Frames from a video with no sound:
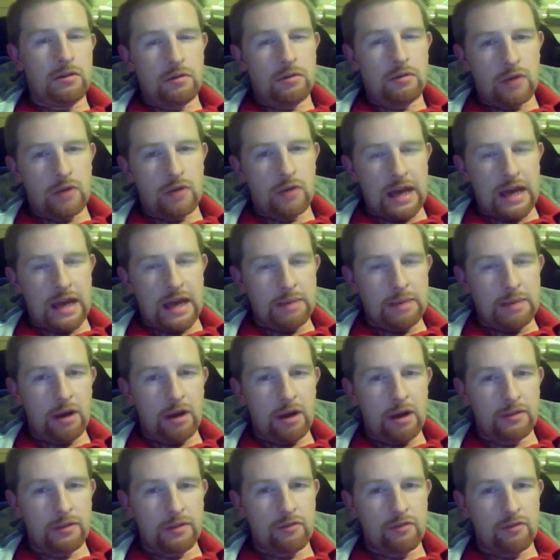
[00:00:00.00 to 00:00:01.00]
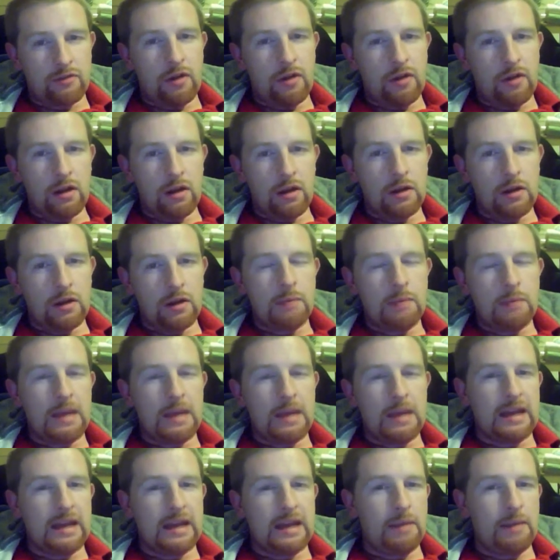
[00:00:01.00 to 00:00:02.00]
to any part of Krull,
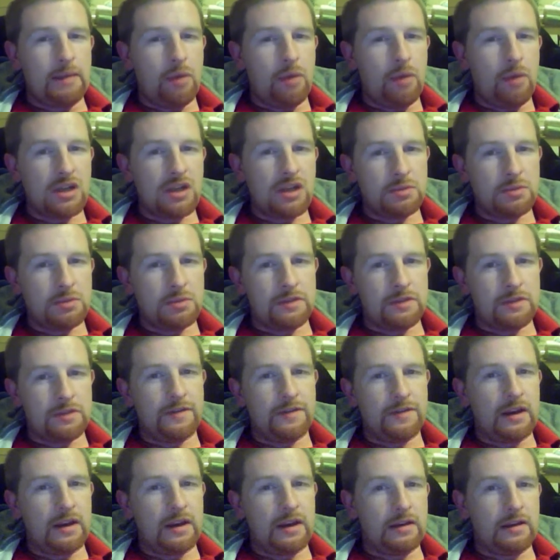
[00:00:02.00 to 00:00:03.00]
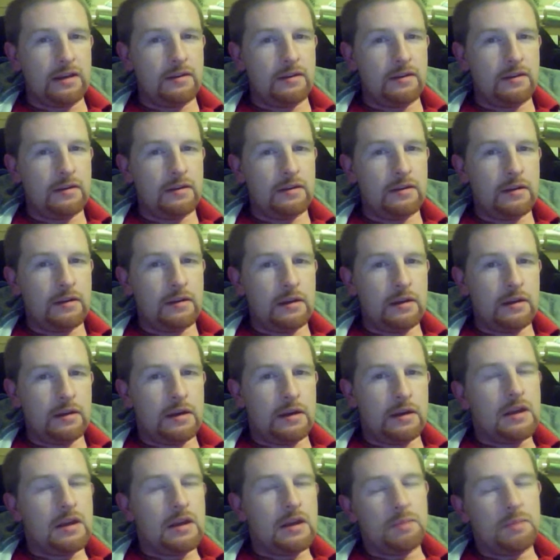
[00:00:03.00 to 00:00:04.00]
making it impossible to find.
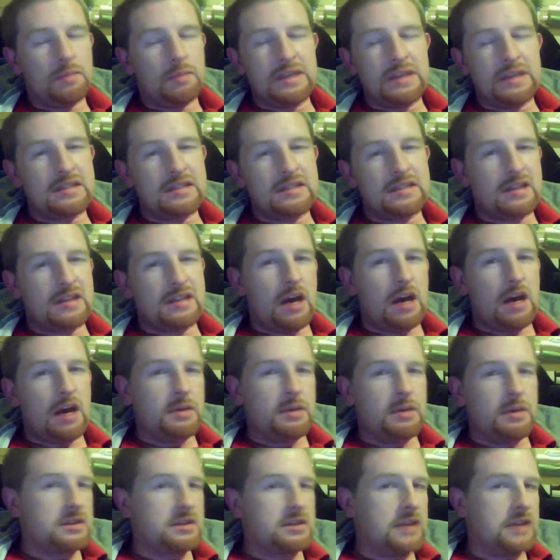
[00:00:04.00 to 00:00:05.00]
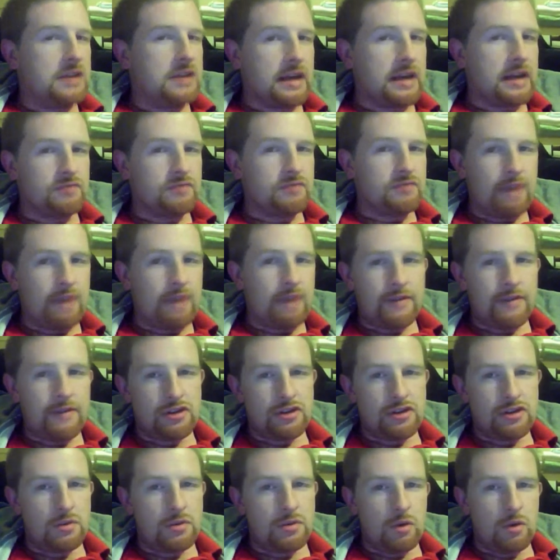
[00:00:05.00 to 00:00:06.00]
Beast's army of slayers
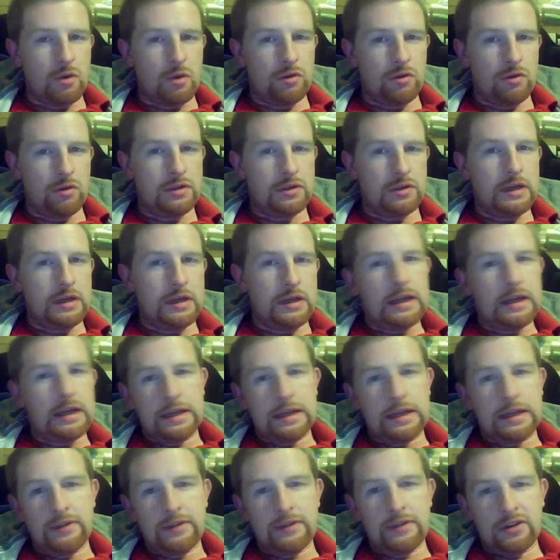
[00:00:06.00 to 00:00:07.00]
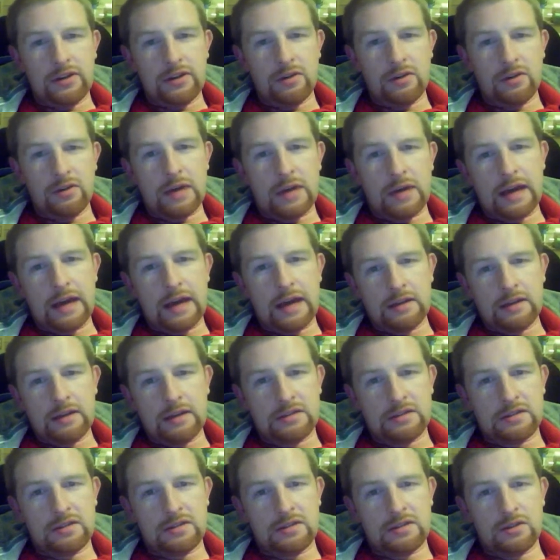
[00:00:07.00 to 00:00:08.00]
ravage the world, leaving two
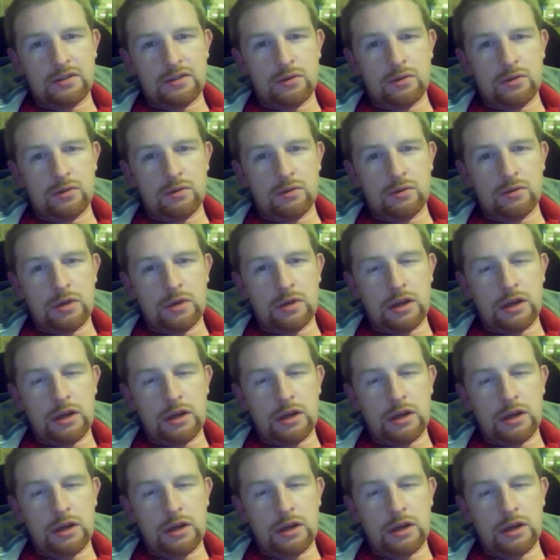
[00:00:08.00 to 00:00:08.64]
kings to